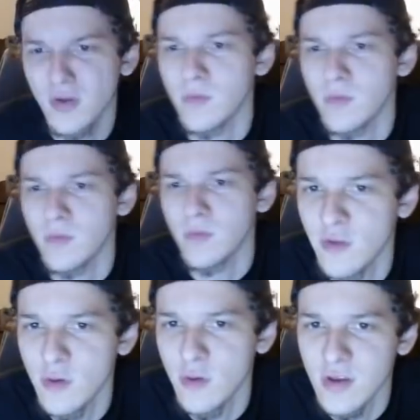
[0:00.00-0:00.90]
up the Bulls'
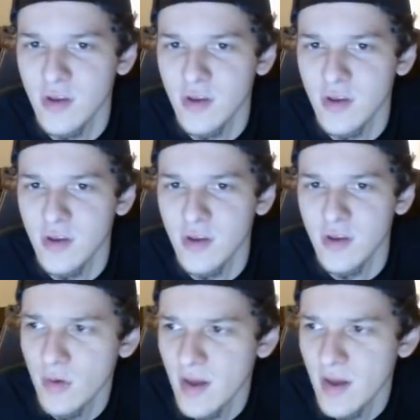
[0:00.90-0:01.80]
usage. A
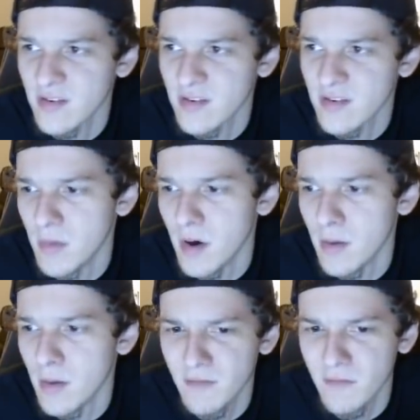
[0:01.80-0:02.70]
couple guys see
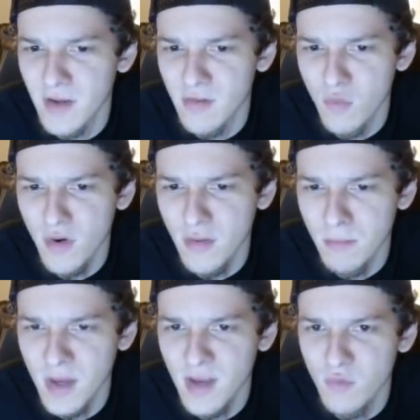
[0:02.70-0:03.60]
benefits. One of the
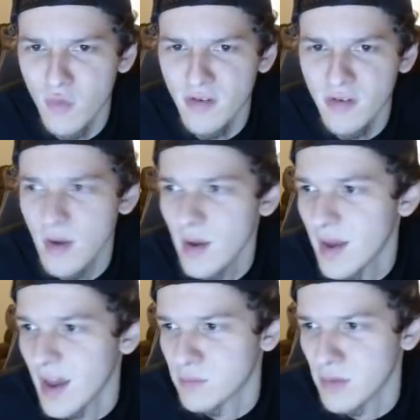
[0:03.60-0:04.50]
biggest ones
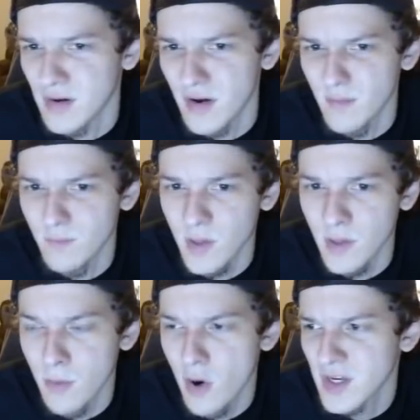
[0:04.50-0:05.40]
has been
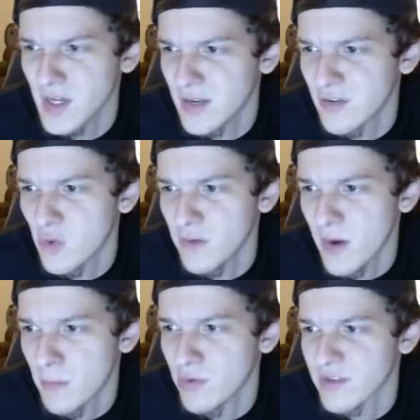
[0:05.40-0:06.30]
Markkanen,
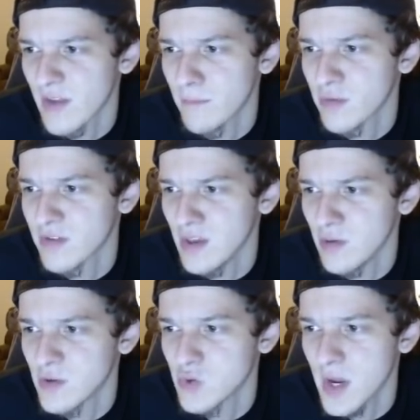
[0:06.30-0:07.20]
25.7%
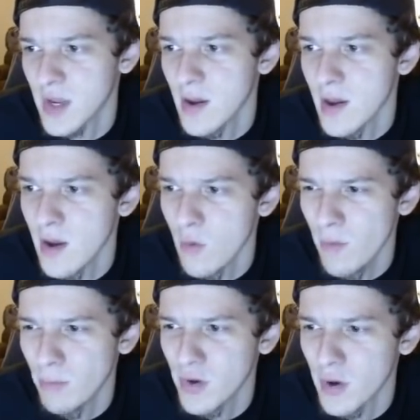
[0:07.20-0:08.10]
usage rate,
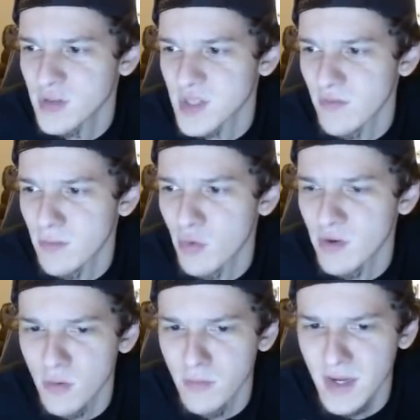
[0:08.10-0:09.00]
1.07
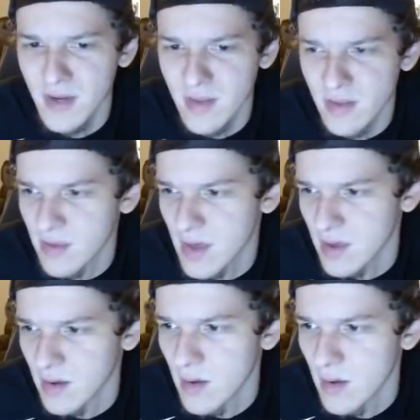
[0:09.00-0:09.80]
points per minute. That's a